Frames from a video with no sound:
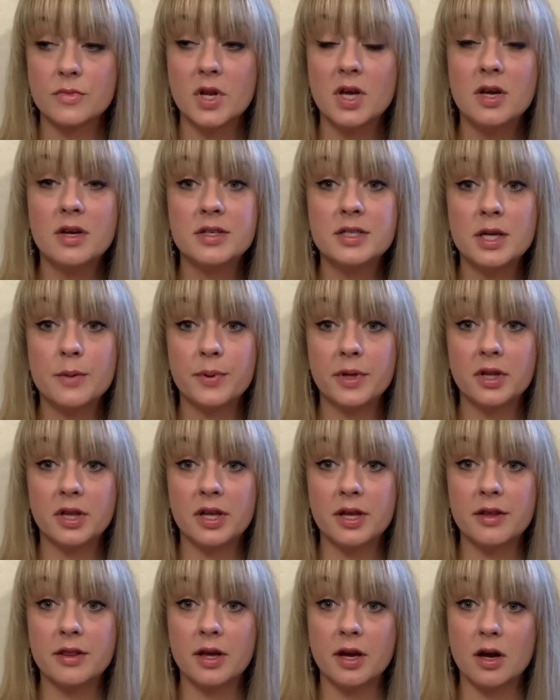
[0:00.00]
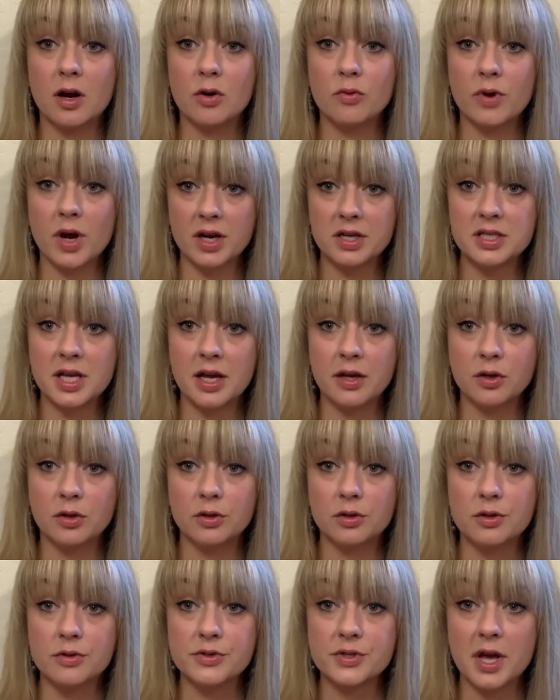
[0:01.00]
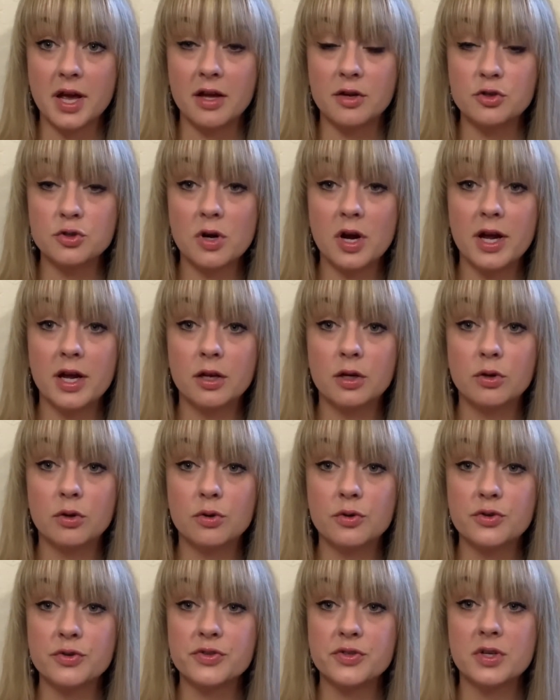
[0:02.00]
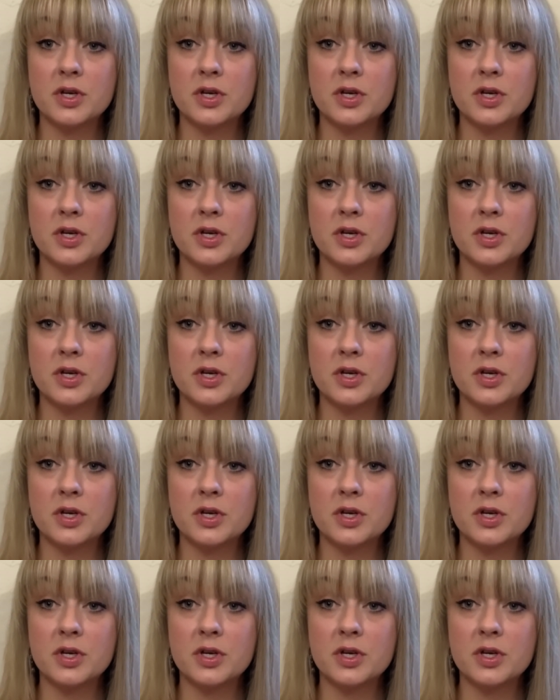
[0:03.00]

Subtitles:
Typically, they are rectangles and triangles,